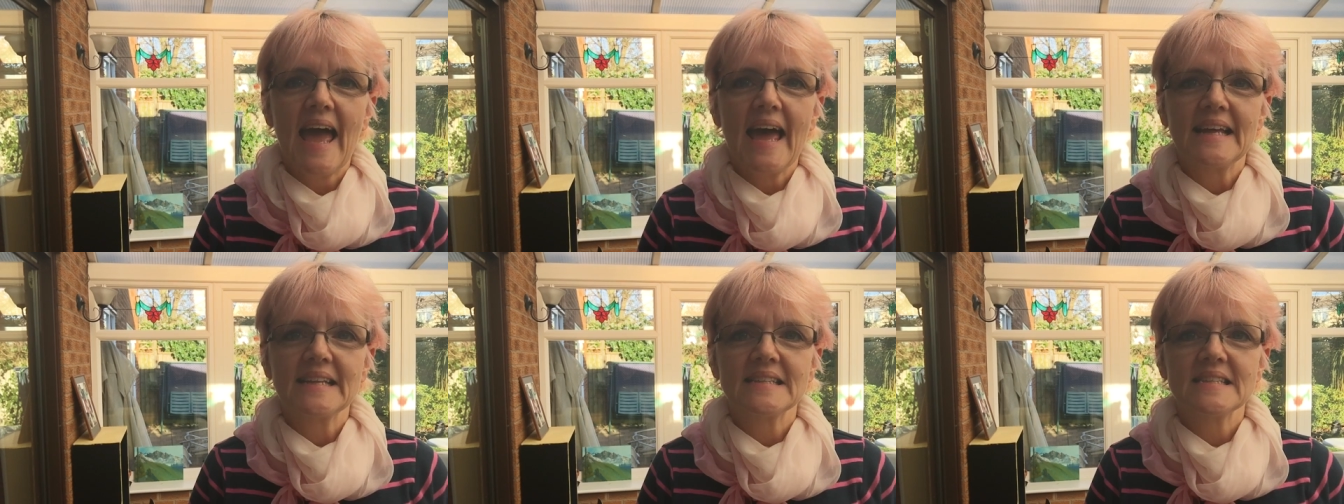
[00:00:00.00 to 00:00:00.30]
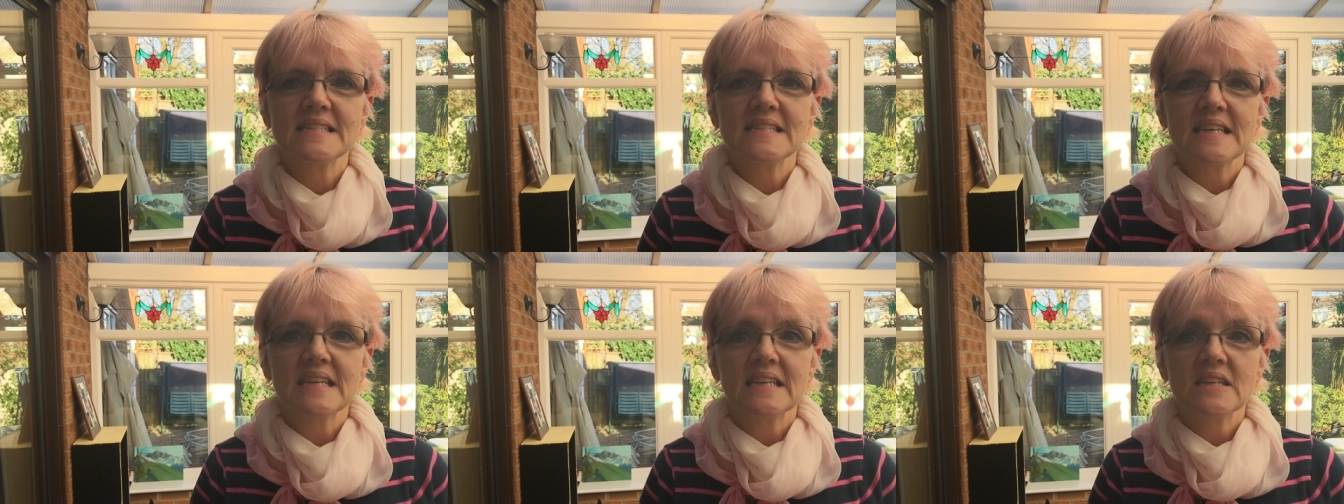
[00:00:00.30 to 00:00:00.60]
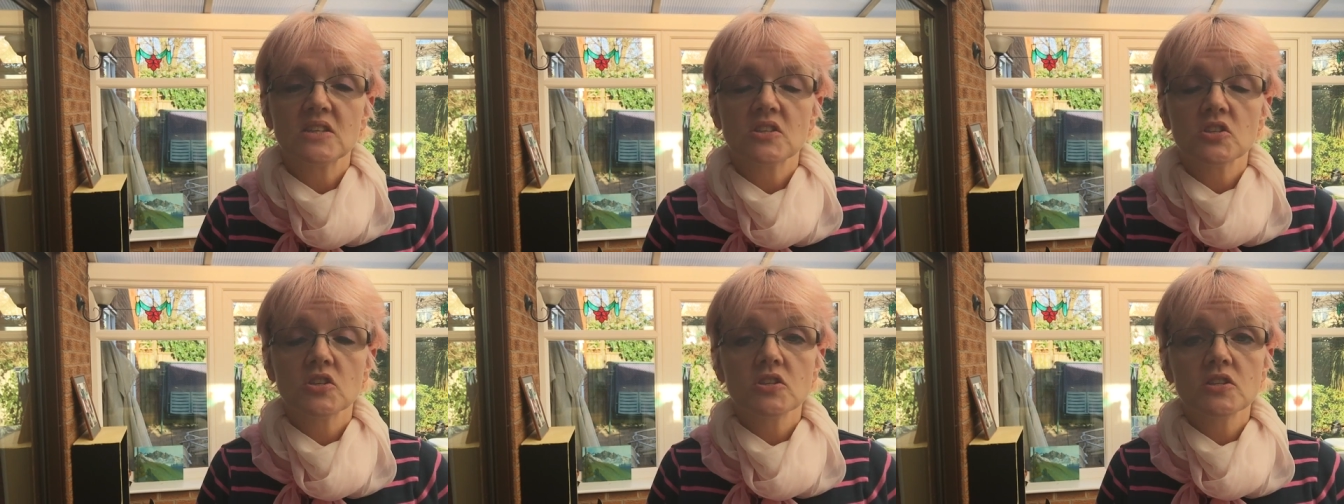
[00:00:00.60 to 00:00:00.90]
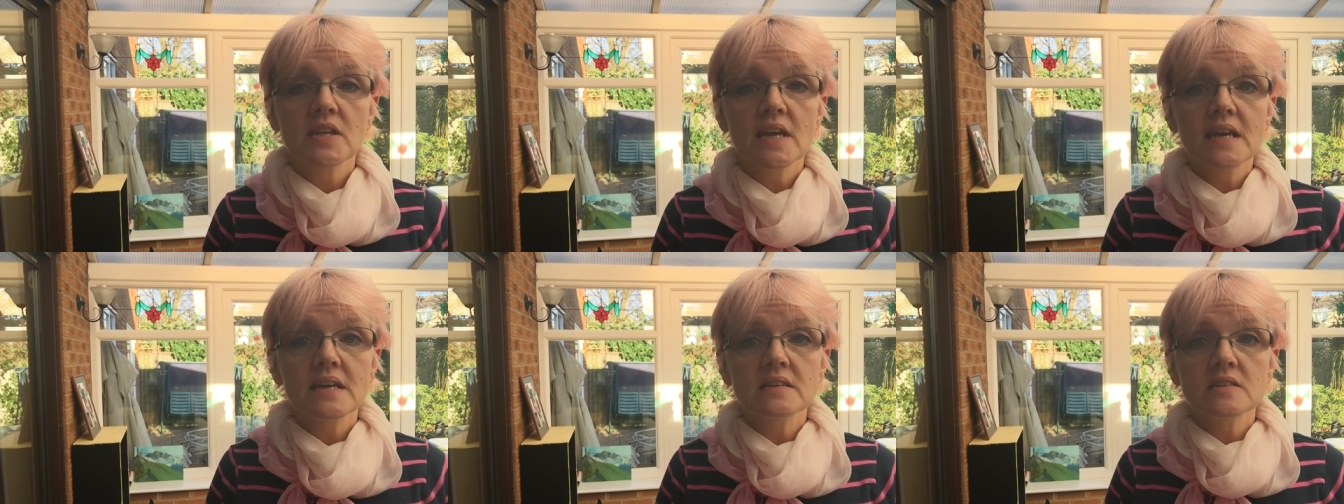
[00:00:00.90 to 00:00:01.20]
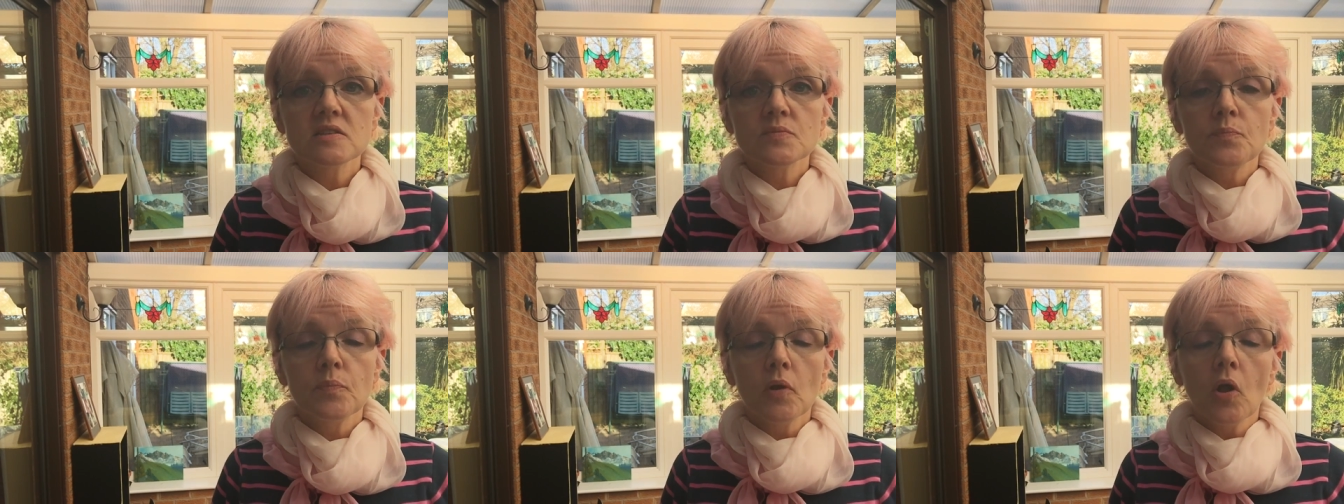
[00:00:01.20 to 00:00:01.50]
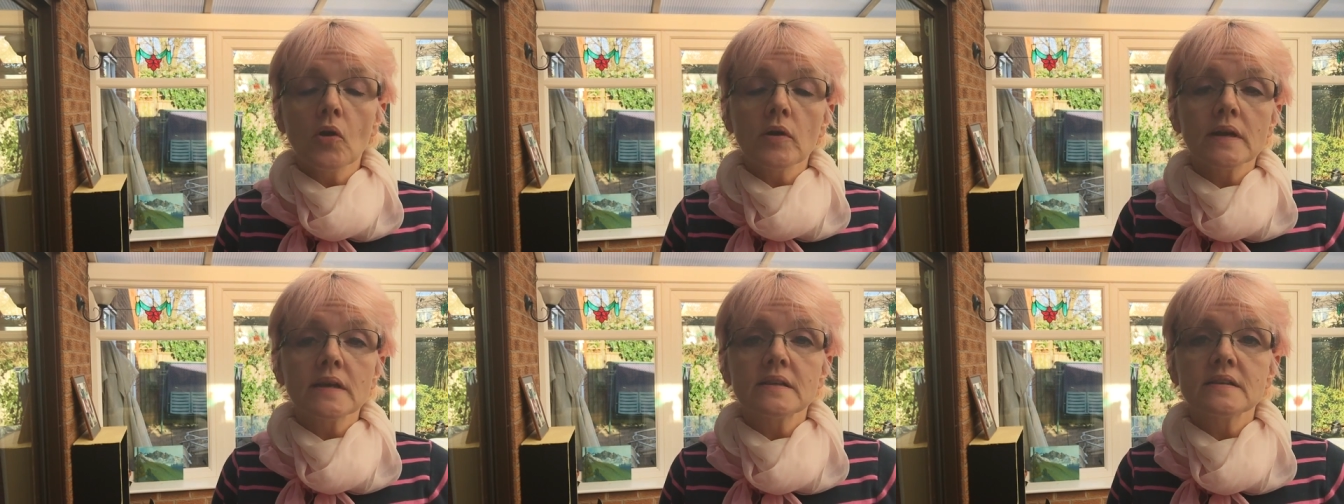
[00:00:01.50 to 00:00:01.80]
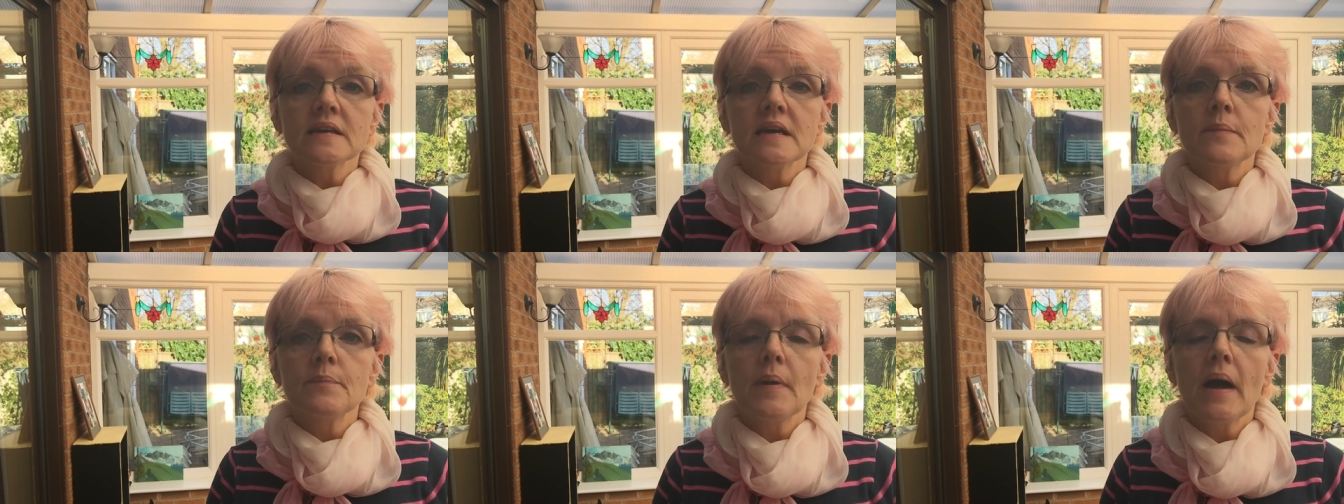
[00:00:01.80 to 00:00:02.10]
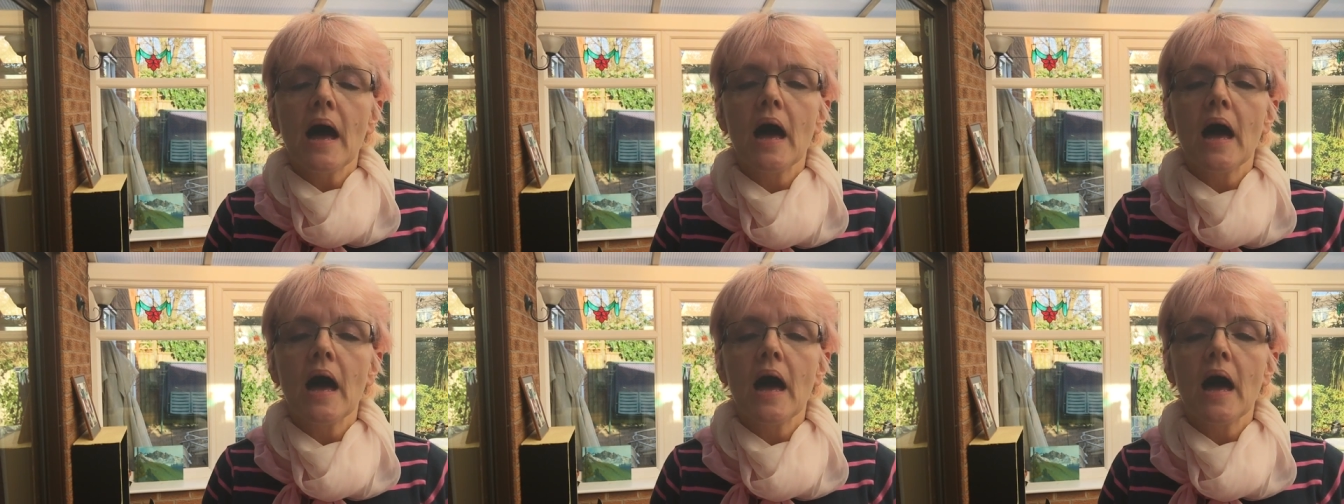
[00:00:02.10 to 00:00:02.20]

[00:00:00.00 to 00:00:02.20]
and in today's blogging tip